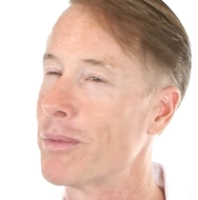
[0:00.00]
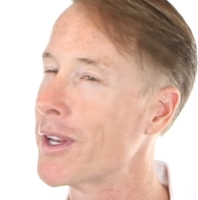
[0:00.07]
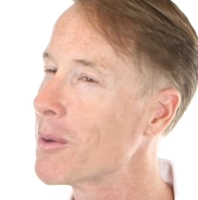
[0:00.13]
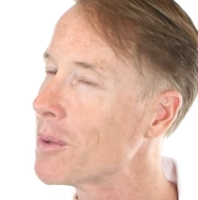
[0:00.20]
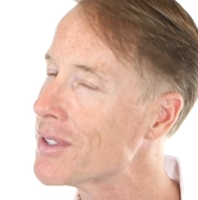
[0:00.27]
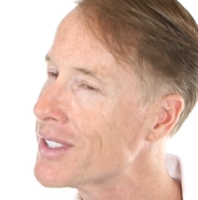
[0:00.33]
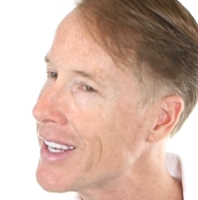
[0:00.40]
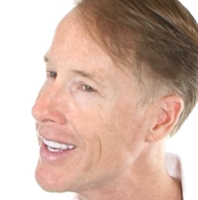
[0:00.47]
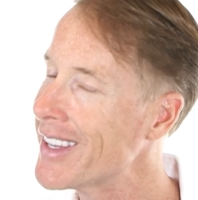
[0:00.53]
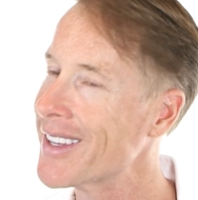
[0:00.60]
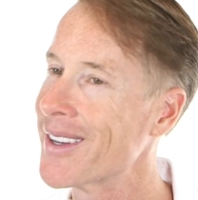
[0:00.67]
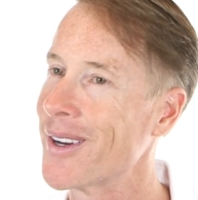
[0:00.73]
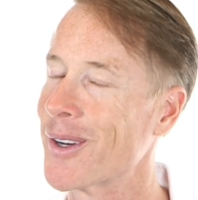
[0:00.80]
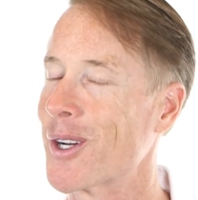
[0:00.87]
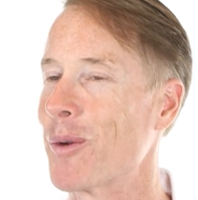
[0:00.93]
but it will
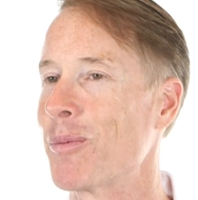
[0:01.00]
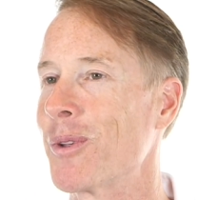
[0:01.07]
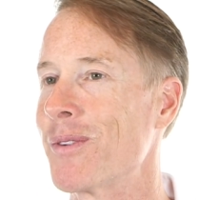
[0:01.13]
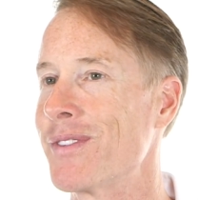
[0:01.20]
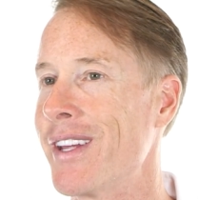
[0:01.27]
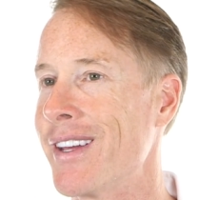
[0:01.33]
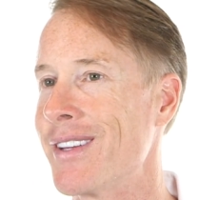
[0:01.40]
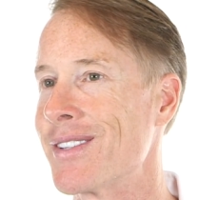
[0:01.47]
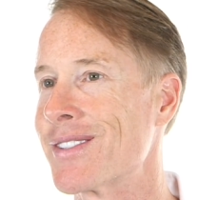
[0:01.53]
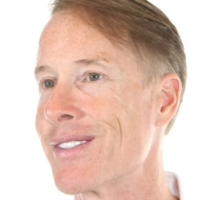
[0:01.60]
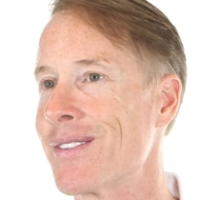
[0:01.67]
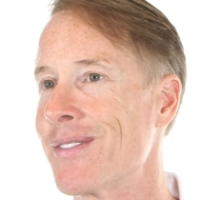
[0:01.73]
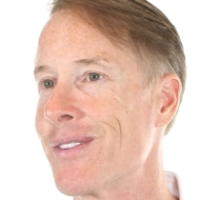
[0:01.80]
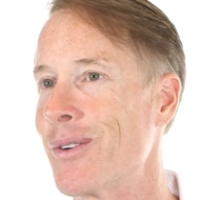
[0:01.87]
take a couple of days.